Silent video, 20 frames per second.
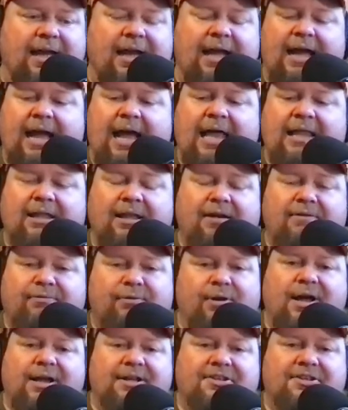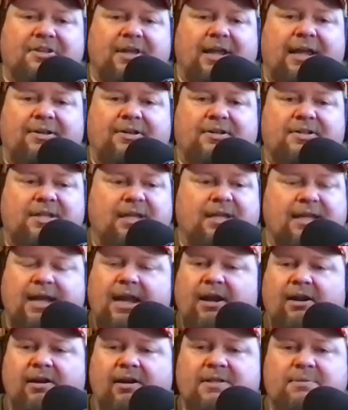I love Ron DeSantis. He
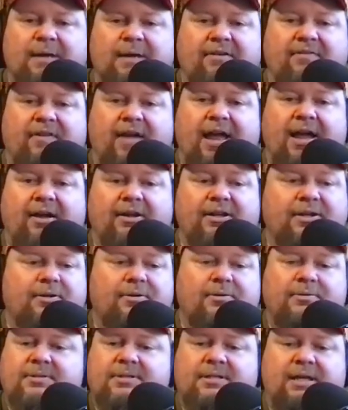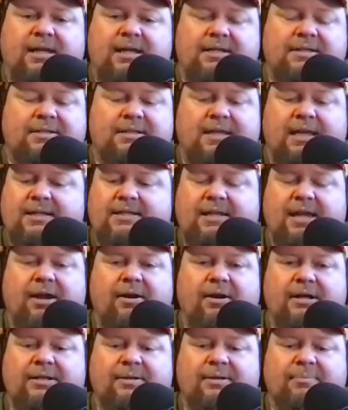carries my values. He's
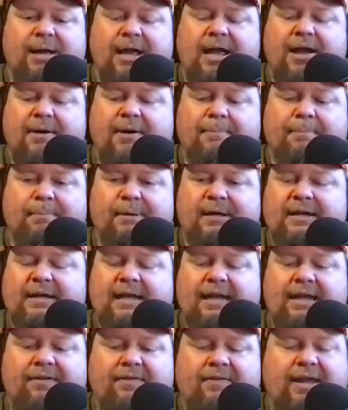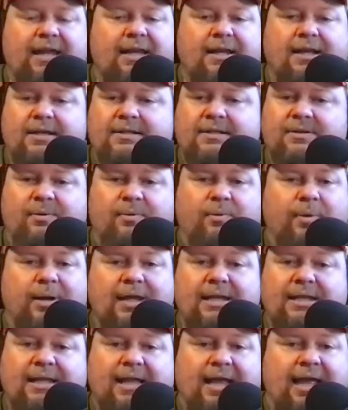carried them out. But if he doesn't
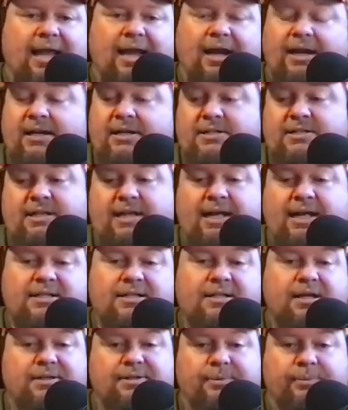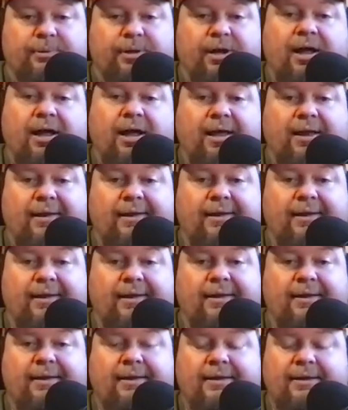win that, or he decides not to run,
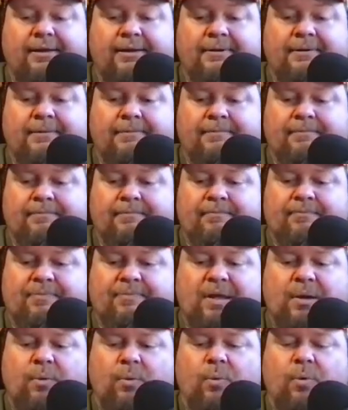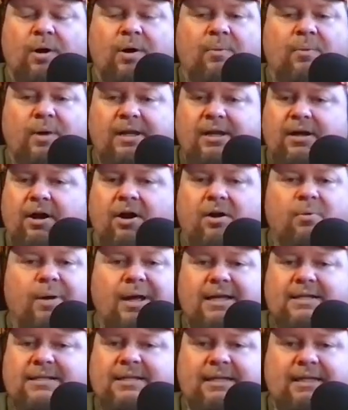what we
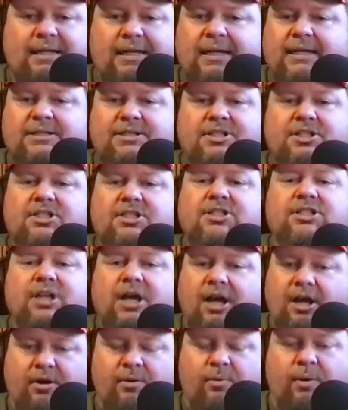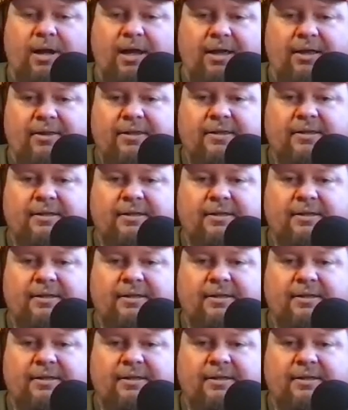always get stuck with